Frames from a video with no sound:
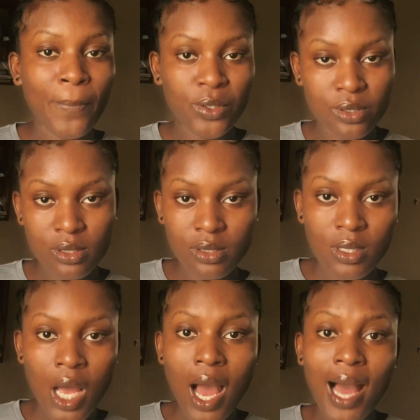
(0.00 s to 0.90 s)
but
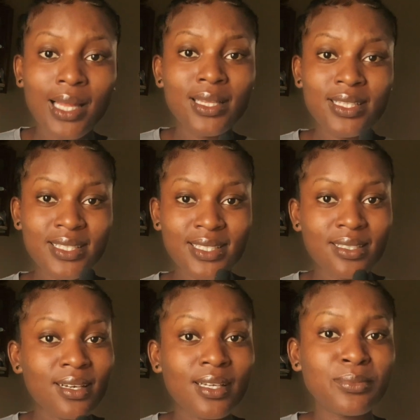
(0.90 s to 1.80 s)
at least
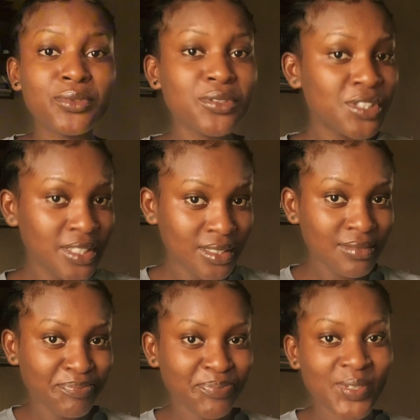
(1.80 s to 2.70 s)
I am
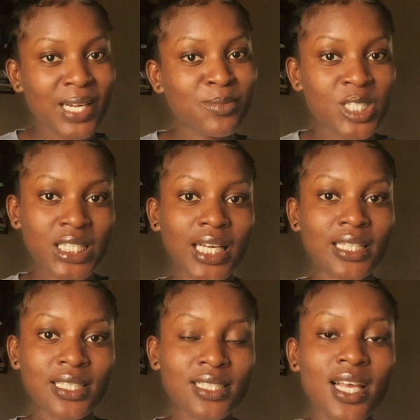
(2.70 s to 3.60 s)
growing. I'm not
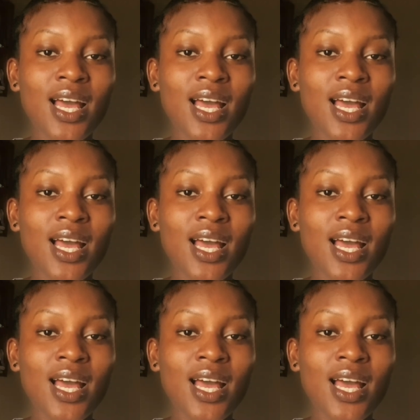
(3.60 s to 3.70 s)
stagnant.